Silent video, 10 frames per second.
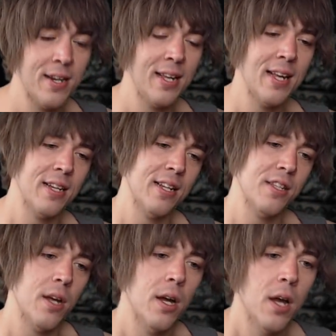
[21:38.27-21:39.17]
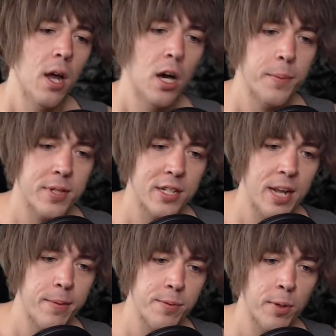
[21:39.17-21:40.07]
and he gets a 100%
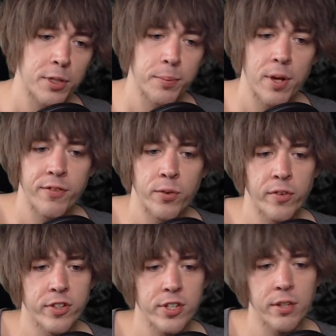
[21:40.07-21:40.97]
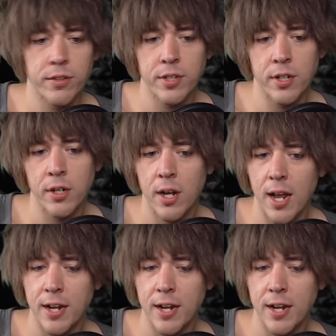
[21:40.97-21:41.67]
damage multiplier for one of his skills here,